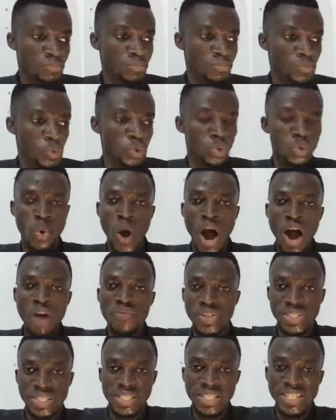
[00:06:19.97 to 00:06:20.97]
to have a
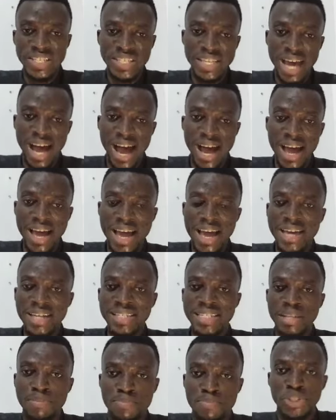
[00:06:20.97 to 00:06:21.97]
CDI
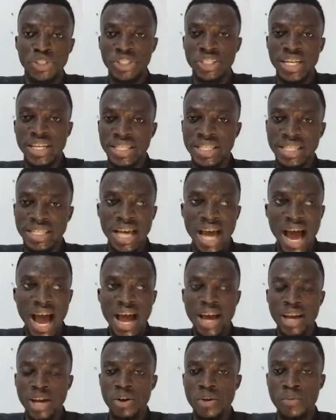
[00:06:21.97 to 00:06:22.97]
depreciating
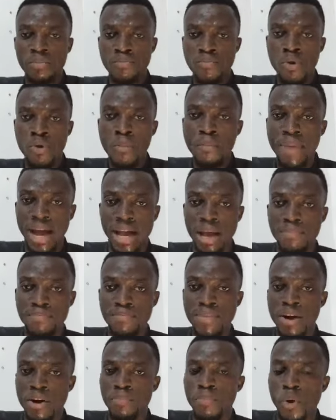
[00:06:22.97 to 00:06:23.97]
Bloomberg, they
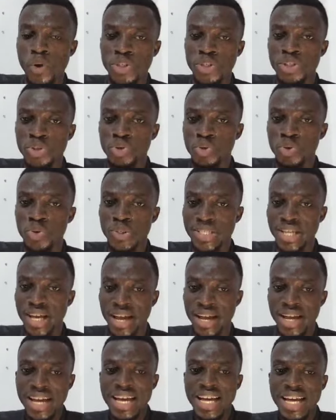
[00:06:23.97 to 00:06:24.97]
reported to you, say
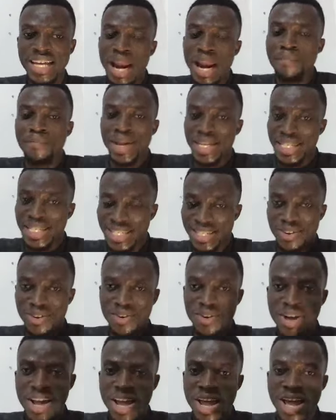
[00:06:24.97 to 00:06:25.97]
numbers, you
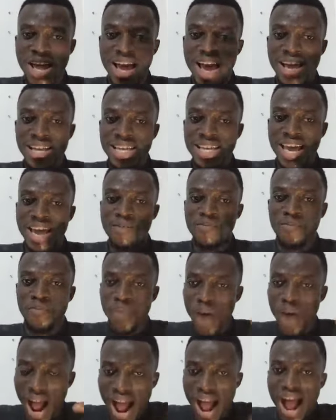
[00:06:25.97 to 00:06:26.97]
know,
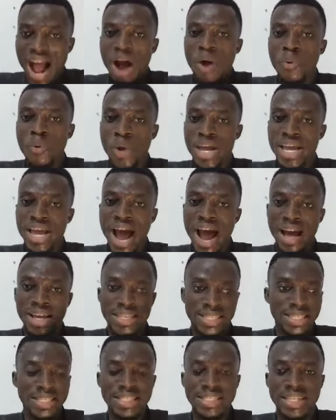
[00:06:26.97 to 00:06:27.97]
far away
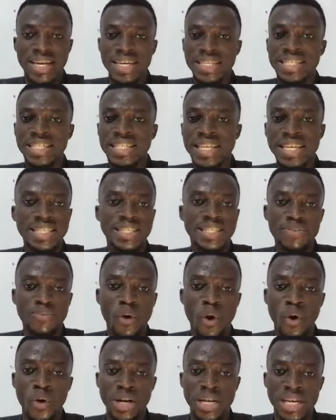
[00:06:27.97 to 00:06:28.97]
since
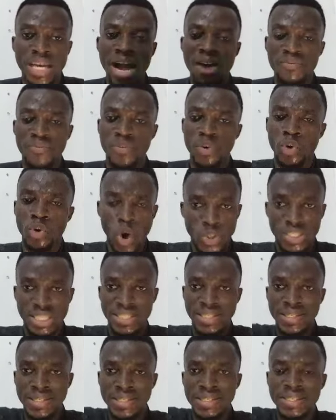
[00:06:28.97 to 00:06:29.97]
1994, they have not
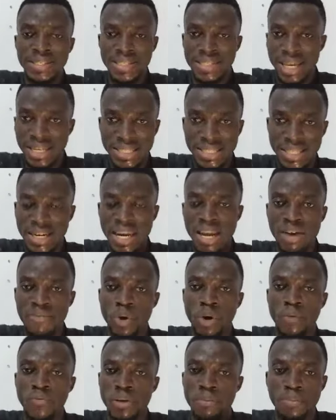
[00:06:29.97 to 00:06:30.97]
seen such level
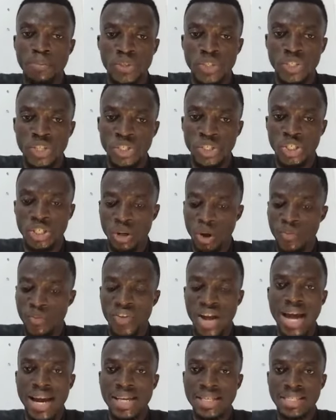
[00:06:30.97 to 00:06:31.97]
of depreciation of
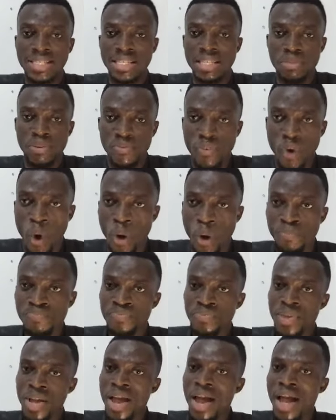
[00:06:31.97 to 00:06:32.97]
Ghana CDI before.
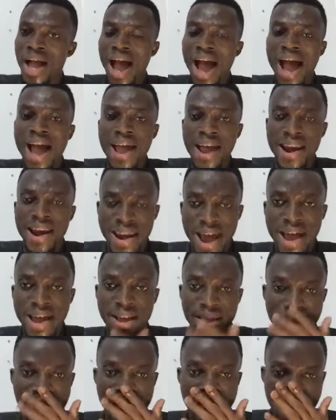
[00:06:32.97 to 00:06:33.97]
Ghana
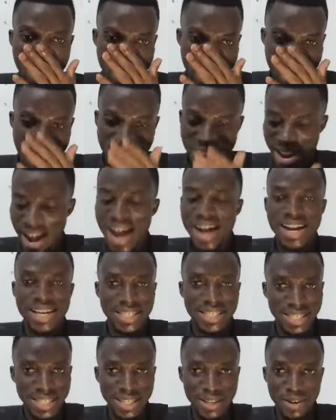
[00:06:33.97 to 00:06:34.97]

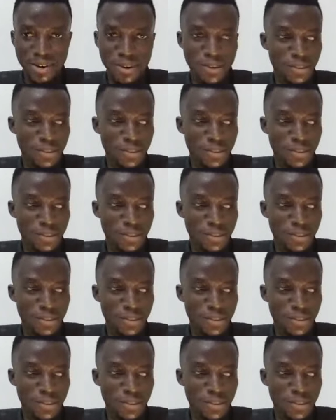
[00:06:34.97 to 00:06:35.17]
CDI, you know,